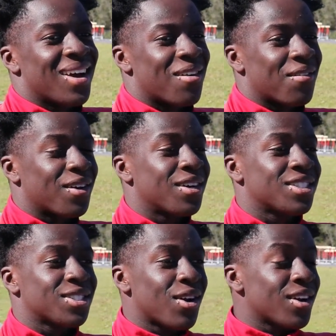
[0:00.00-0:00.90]
our
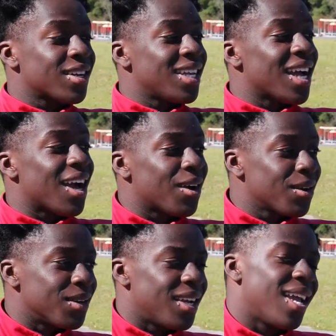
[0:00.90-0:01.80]
starter, he got
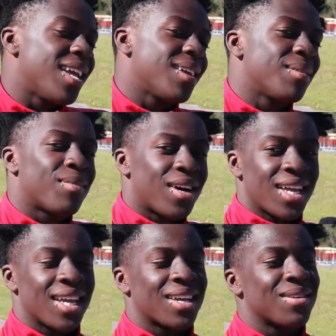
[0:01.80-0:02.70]
hurt, and my
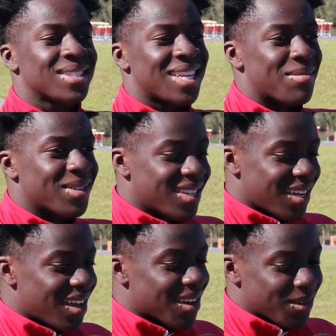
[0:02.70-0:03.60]
head coach came into the
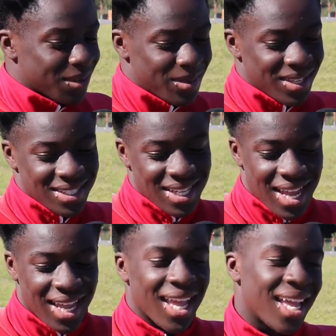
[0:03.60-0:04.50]
locker room. He was
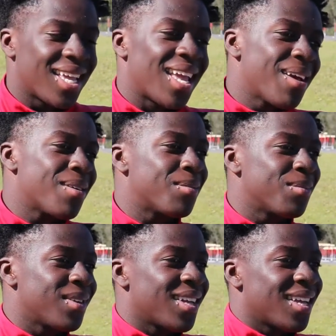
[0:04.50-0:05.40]
like, "Hey, Cam,
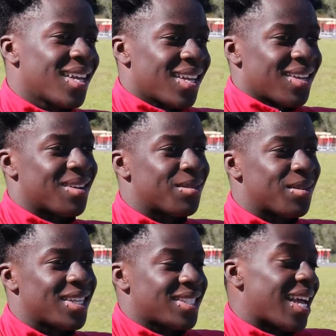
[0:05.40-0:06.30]

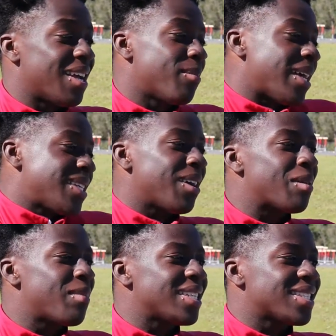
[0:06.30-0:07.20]
it's like my
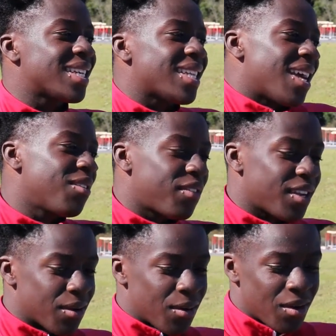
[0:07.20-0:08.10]
turn, basically, like you
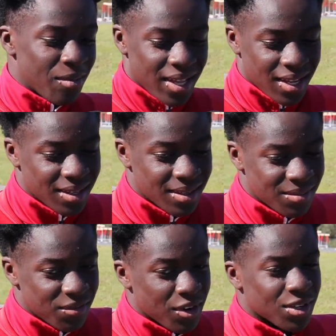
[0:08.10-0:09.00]
finna go up."
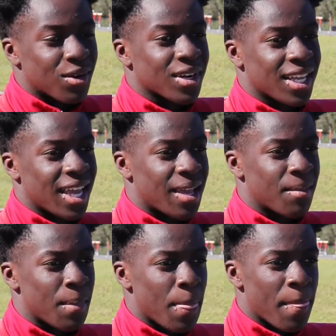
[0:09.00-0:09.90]
And fourth quarter came,